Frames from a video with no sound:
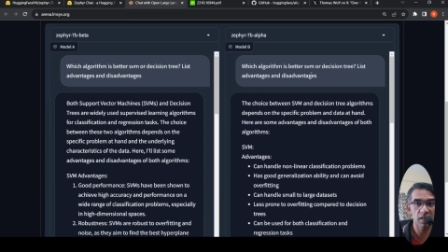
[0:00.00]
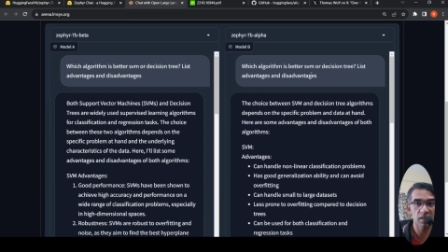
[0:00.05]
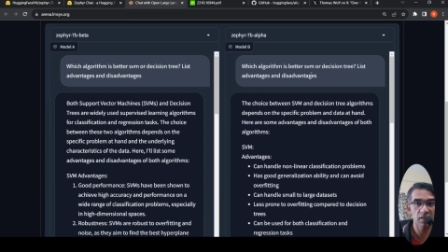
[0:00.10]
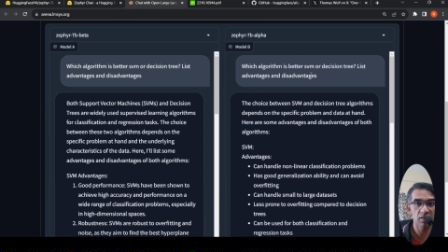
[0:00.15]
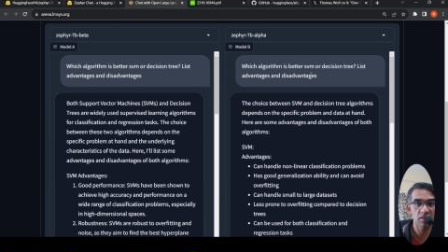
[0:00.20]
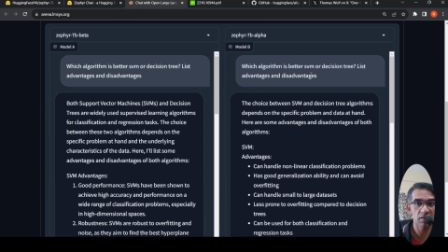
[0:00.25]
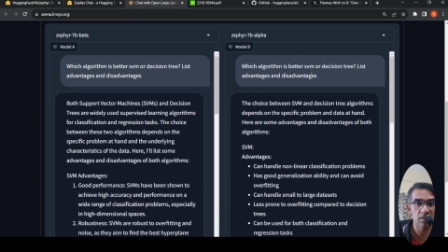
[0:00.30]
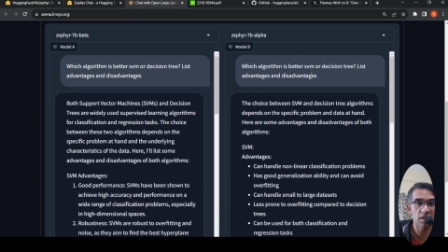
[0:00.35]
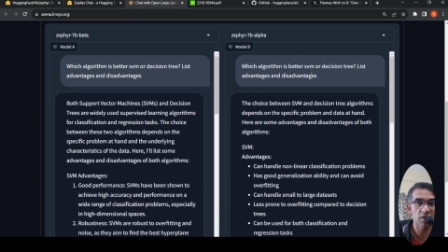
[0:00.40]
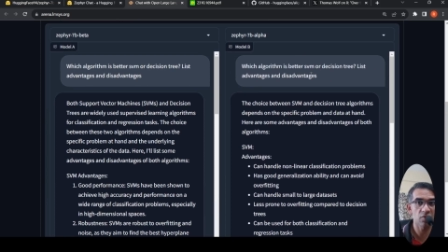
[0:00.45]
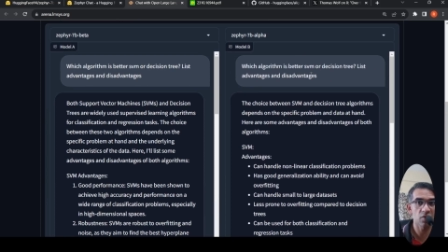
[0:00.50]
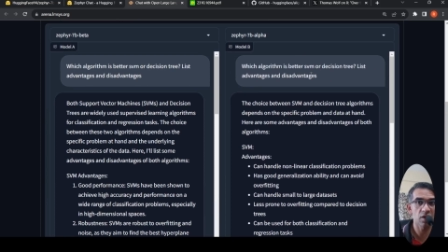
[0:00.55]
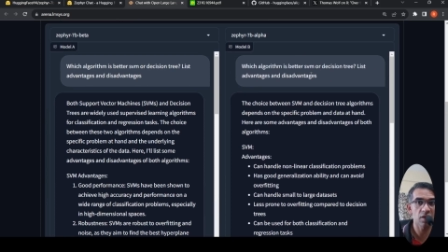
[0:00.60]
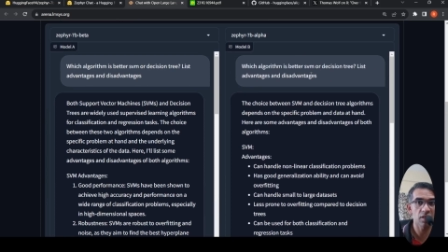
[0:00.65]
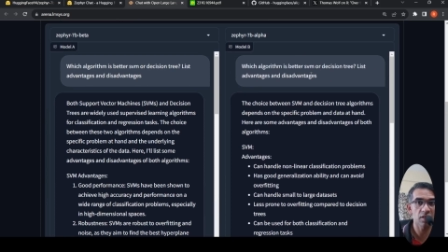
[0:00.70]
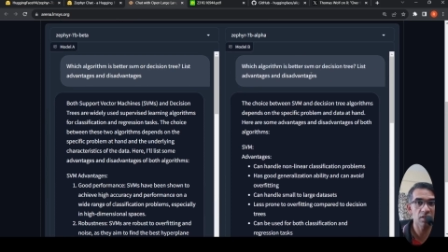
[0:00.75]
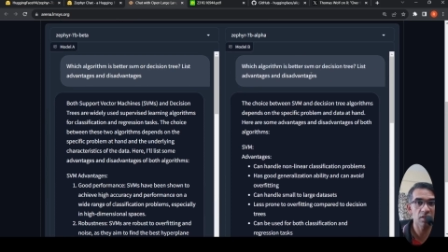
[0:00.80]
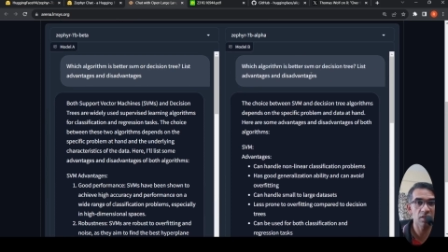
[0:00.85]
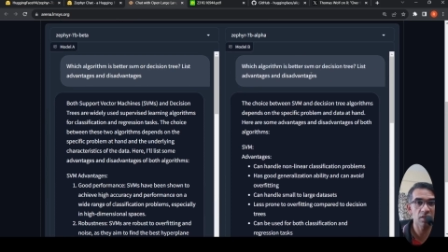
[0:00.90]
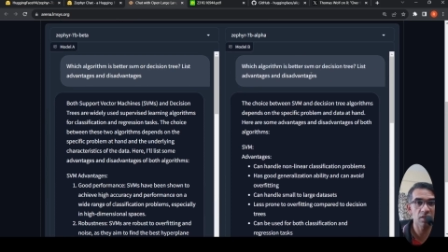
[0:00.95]
List
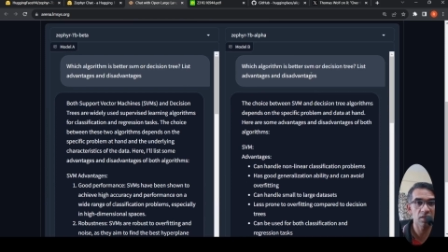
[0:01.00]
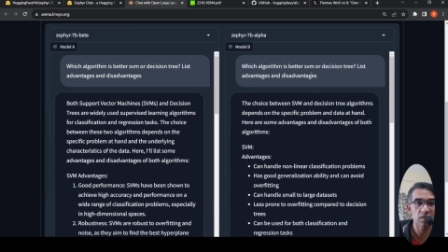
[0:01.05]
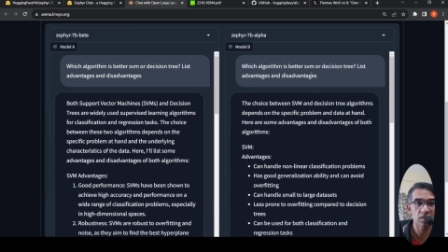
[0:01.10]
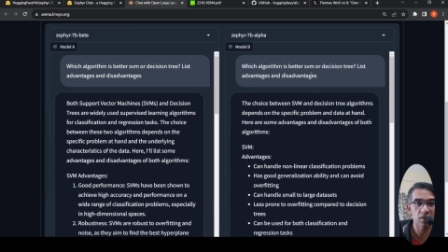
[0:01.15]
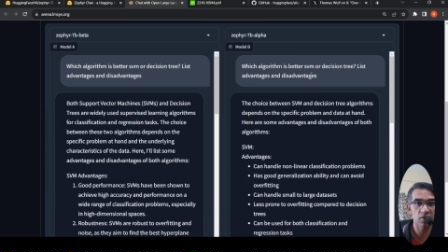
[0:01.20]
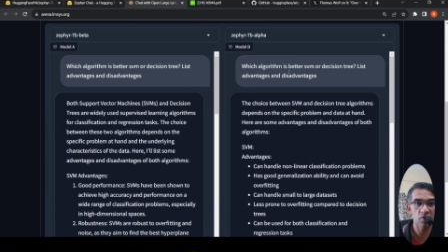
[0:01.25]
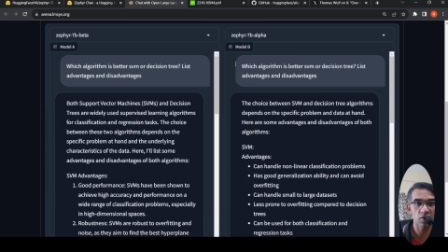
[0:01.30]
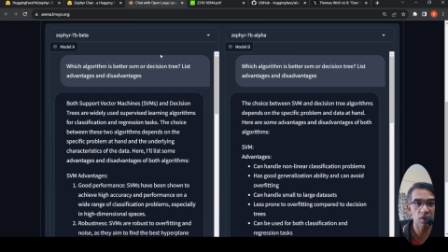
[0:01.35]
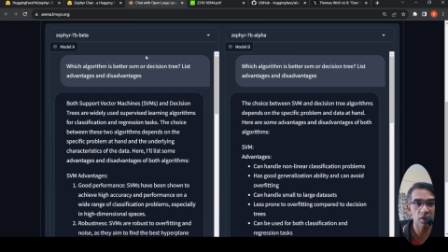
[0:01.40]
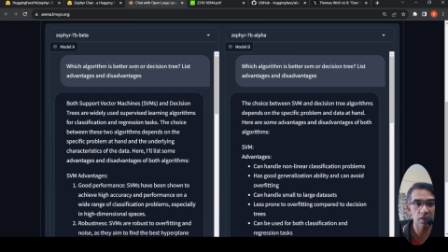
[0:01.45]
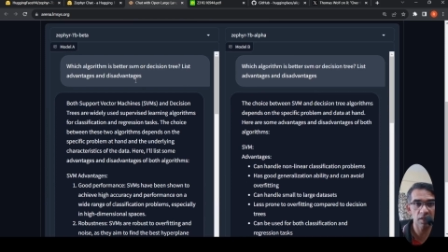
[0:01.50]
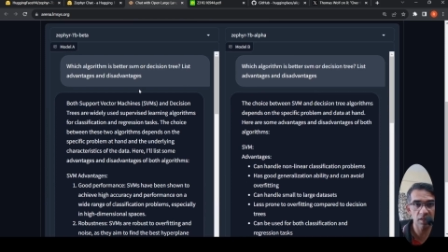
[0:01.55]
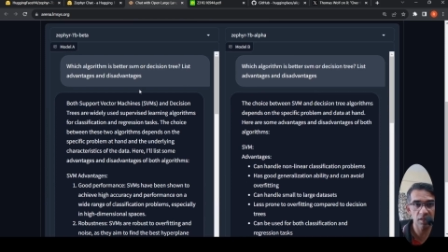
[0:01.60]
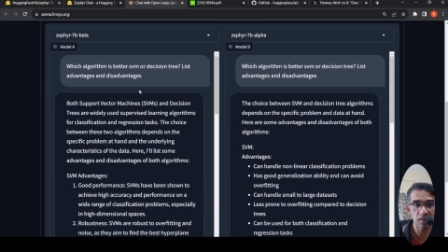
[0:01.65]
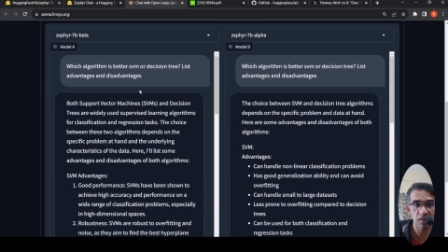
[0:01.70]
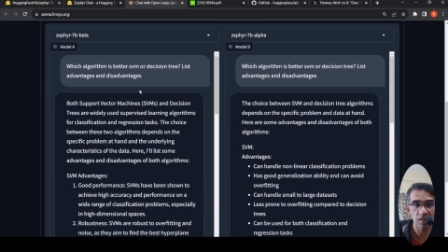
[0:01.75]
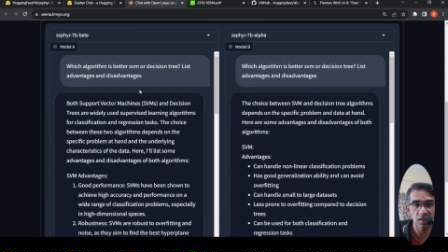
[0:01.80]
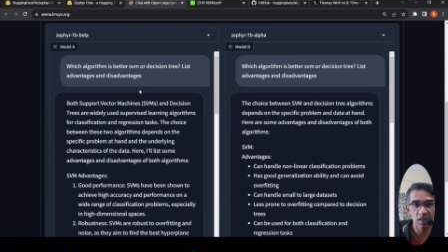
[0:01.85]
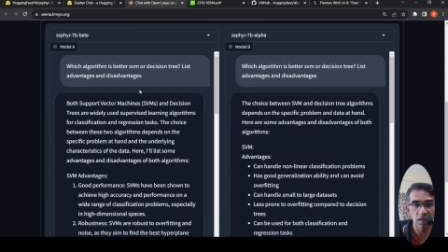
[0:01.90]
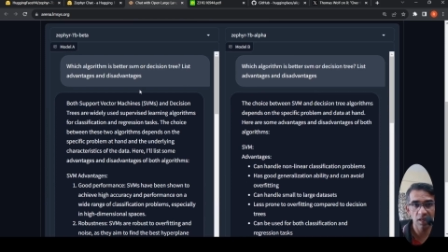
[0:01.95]
advantages and
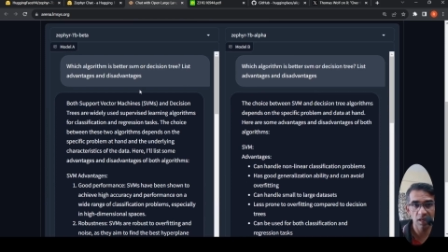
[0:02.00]
disadvantages.